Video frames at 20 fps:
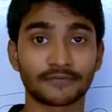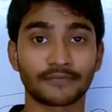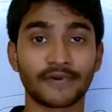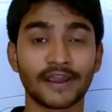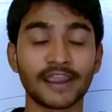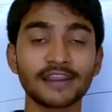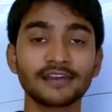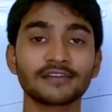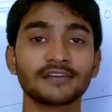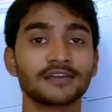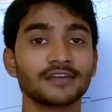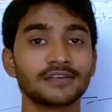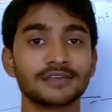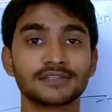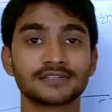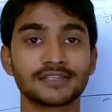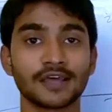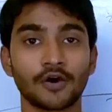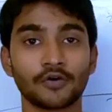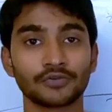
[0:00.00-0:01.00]
right?
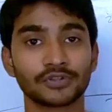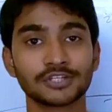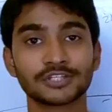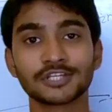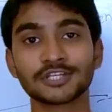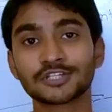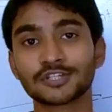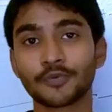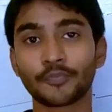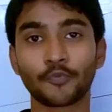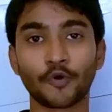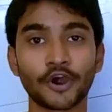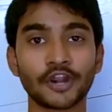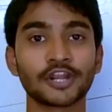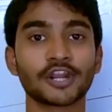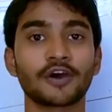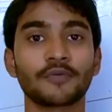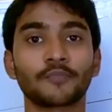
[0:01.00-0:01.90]
So this is the point